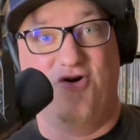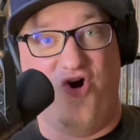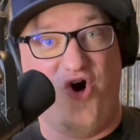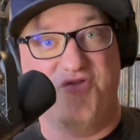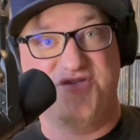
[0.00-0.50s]

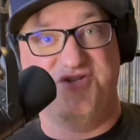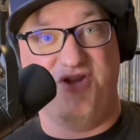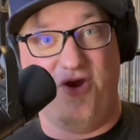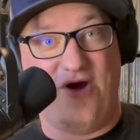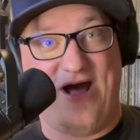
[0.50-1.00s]
All the
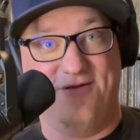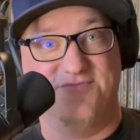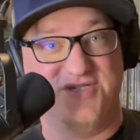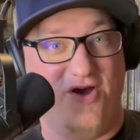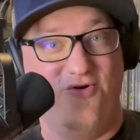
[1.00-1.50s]
studio
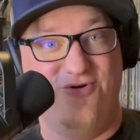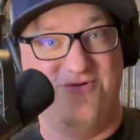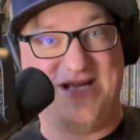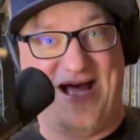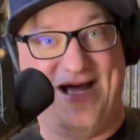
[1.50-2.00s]
albums
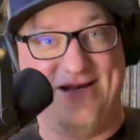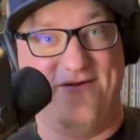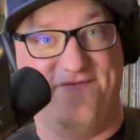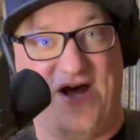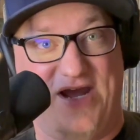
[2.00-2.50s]
owned on
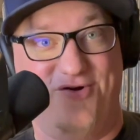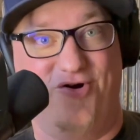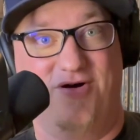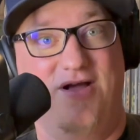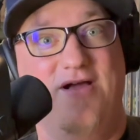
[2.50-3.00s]

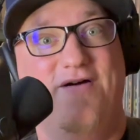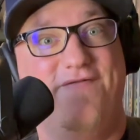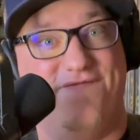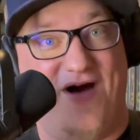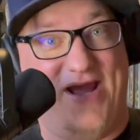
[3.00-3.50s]
vinyl,
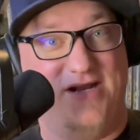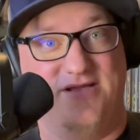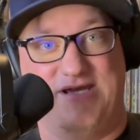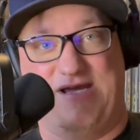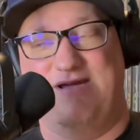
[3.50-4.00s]

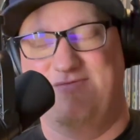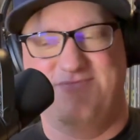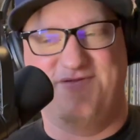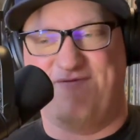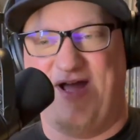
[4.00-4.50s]
finally.
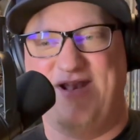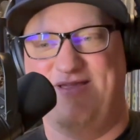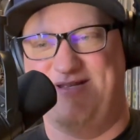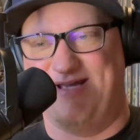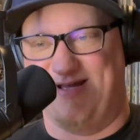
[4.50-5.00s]
It's
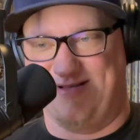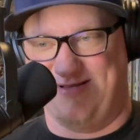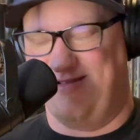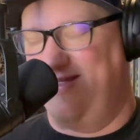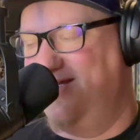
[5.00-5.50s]
finally done,
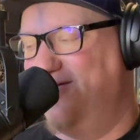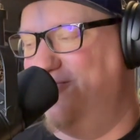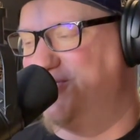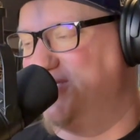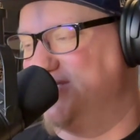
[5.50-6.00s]

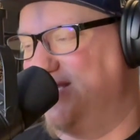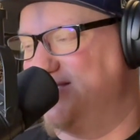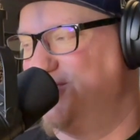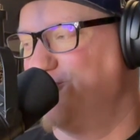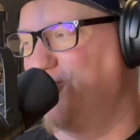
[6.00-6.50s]
which is
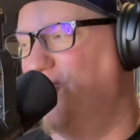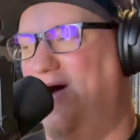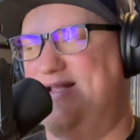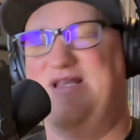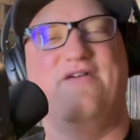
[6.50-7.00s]
super cool.
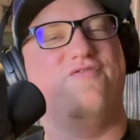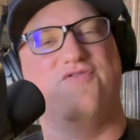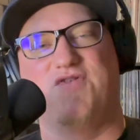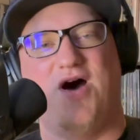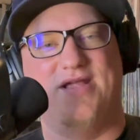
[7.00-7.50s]
I never
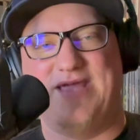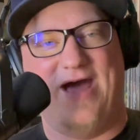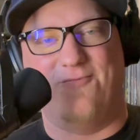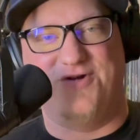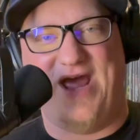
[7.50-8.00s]
thought
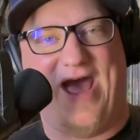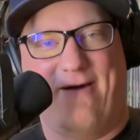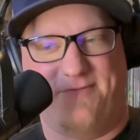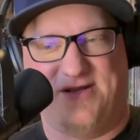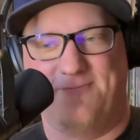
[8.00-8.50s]
that would
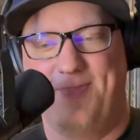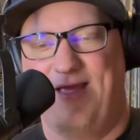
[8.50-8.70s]
happen.